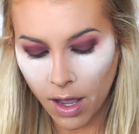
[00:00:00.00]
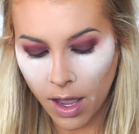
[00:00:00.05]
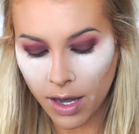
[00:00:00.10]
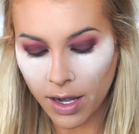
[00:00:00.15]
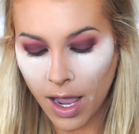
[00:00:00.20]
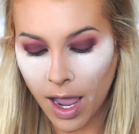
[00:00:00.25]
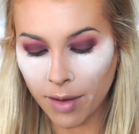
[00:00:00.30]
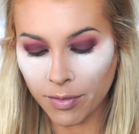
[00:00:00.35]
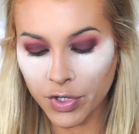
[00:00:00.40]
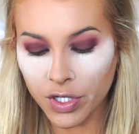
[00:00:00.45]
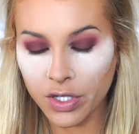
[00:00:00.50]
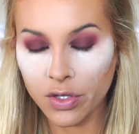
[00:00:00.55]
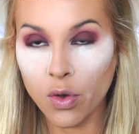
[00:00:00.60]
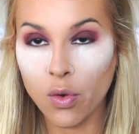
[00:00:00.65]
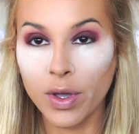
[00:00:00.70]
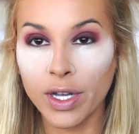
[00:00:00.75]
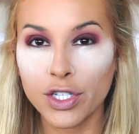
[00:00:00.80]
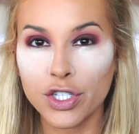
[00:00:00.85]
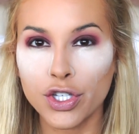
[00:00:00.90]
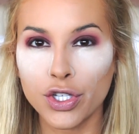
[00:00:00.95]
And I'm just
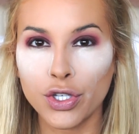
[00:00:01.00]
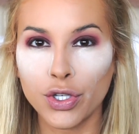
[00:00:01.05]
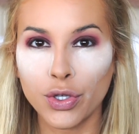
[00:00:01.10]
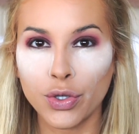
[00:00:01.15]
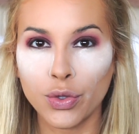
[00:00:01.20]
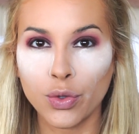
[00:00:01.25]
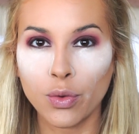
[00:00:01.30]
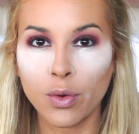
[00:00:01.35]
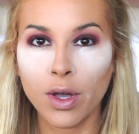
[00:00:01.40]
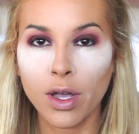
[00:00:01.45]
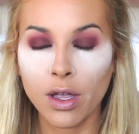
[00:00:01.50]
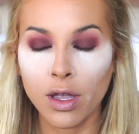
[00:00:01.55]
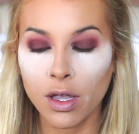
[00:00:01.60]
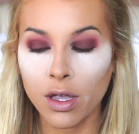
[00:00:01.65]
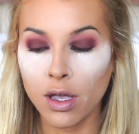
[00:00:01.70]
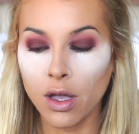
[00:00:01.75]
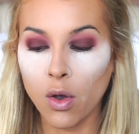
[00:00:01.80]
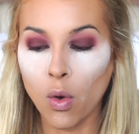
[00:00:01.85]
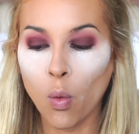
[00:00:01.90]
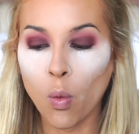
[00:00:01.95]
going to
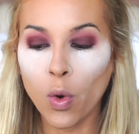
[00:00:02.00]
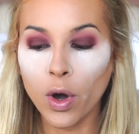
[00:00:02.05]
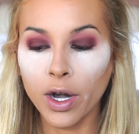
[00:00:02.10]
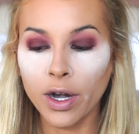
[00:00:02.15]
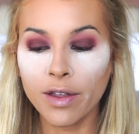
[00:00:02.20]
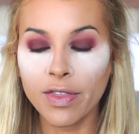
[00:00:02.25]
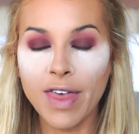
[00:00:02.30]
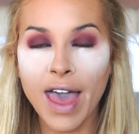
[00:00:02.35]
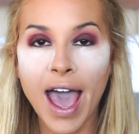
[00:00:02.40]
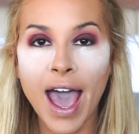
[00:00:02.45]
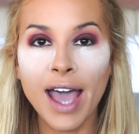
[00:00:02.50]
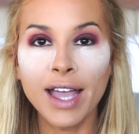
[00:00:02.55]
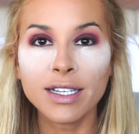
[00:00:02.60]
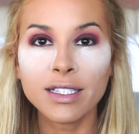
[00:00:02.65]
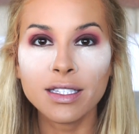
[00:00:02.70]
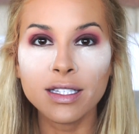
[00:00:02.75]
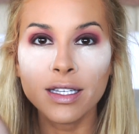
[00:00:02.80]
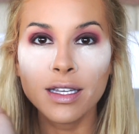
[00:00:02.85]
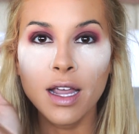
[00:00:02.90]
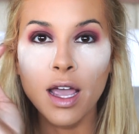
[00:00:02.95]
work
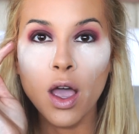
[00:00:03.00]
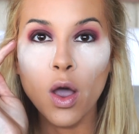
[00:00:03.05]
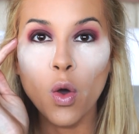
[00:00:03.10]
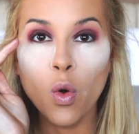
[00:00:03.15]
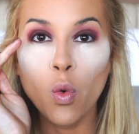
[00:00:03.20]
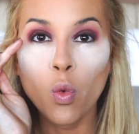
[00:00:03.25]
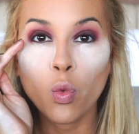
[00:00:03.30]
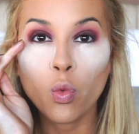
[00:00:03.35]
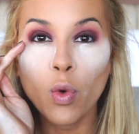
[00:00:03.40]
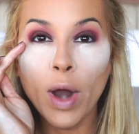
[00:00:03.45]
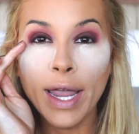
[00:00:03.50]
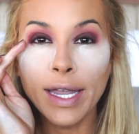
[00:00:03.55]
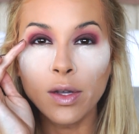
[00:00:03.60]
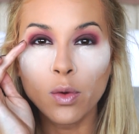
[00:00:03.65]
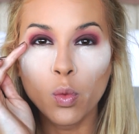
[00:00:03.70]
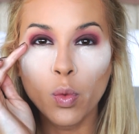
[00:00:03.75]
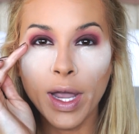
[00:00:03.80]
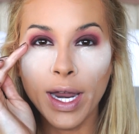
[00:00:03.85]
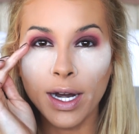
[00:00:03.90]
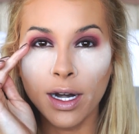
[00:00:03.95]
that
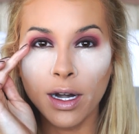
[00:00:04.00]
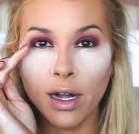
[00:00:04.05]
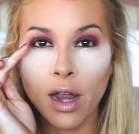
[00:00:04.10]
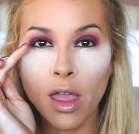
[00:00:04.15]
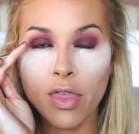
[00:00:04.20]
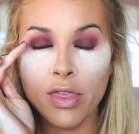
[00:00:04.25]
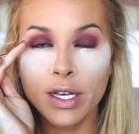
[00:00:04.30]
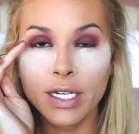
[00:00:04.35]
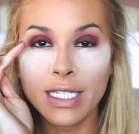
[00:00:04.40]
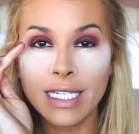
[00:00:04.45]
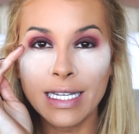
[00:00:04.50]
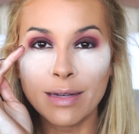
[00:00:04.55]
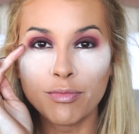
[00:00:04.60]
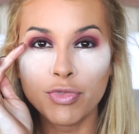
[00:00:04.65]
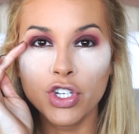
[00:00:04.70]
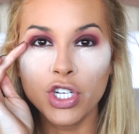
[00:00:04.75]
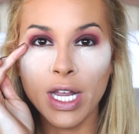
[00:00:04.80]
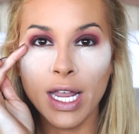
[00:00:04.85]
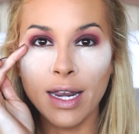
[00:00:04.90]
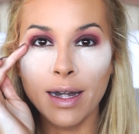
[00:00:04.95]
right where the
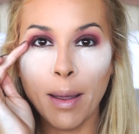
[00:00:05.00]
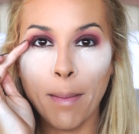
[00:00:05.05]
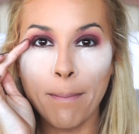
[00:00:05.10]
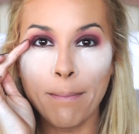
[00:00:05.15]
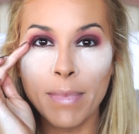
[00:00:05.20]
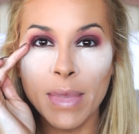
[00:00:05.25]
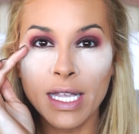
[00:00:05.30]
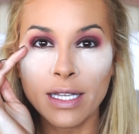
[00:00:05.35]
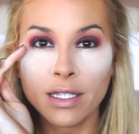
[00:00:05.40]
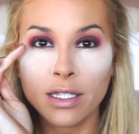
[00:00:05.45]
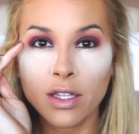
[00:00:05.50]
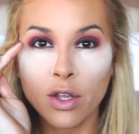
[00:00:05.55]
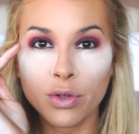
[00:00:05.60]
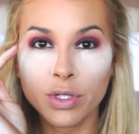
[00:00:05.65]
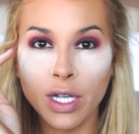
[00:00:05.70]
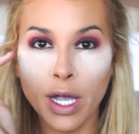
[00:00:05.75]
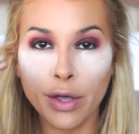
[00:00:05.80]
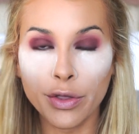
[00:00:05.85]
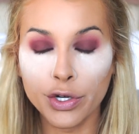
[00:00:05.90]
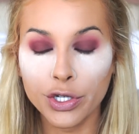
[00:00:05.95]
deep shade meets
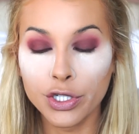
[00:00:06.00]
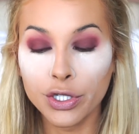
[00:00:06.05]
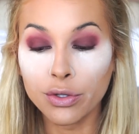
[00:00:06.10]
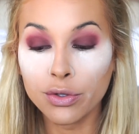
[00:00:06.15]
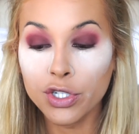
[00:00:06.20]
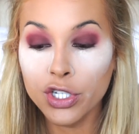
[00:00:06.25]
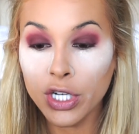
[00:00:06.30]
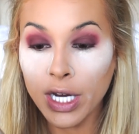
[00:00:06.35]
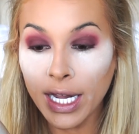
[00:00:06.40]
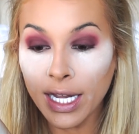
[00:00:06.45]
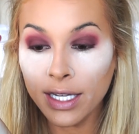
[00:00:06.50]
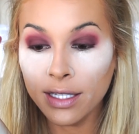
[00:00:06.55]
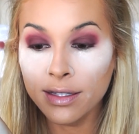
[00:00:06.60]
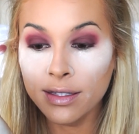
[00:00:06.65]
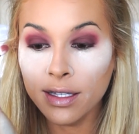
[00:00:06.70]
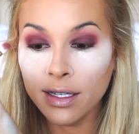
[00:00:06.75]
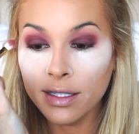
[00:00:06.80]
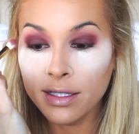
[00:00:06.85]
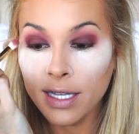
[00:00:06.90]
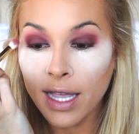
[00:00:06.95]
those other two
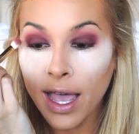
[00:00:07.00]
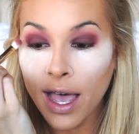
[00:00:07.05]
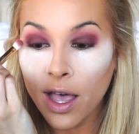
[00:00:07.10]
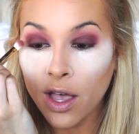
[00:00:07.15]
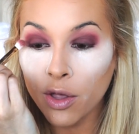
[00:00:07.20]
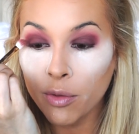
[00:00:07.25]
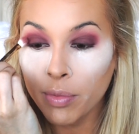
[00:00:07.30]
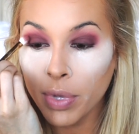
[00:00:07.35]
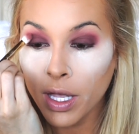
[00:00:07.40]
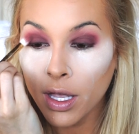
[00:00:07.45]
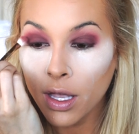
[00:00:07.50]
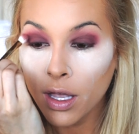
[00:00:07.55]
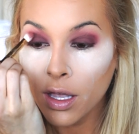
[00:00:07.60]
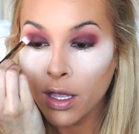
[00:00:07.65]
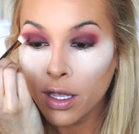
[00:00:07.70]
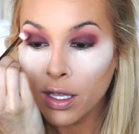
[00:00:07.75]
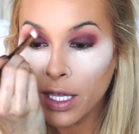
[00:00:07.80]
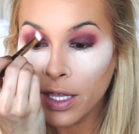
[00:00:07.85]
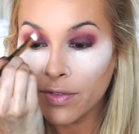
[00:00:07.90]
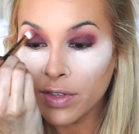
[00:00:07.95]
shades to help
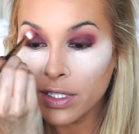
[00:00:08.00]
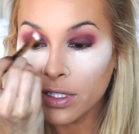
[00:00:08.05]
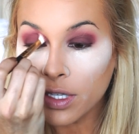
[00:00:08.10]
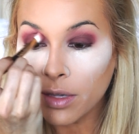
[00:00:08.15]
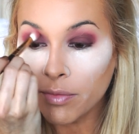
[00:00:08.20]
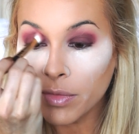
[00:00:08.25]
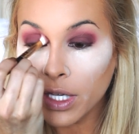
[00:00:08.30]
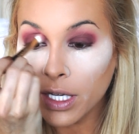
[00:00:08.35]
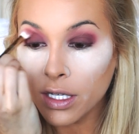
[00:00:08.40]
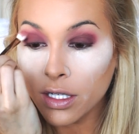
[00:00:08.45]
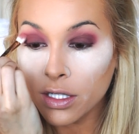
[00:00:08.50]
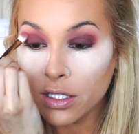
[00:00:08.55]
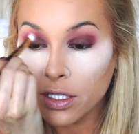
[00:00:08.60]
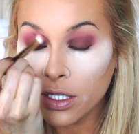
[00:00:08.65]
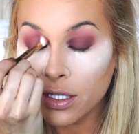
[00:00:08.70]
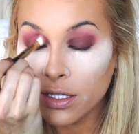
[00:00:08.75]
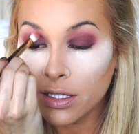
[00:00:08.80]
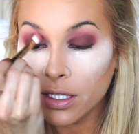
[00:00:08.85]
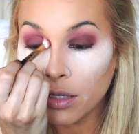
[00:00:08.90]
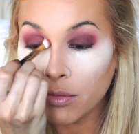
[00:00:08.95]
give it something
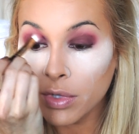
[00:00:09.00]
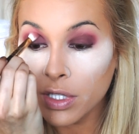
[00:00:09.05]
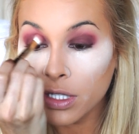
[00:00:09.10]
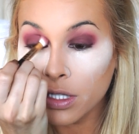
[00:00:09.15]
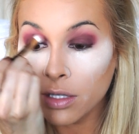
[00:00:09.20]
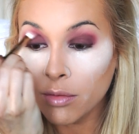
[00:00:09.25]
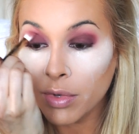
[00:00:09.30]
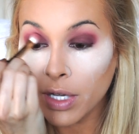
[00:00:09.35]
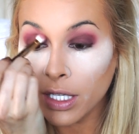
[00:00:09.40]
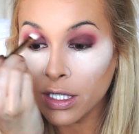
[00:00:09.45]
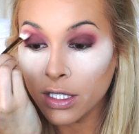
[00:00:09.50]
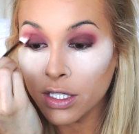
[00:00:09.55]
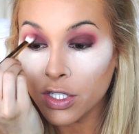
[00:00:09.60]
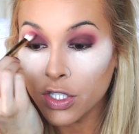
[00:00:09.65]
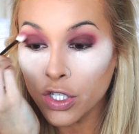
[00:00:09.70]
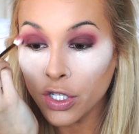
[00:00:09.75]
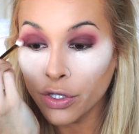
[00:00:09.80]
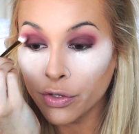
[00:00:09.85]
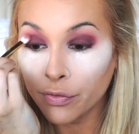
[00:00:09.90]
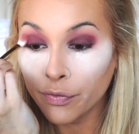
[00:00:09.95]
to seamlessly blend
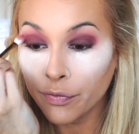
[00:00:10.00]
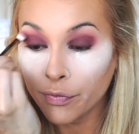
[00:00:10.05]
into.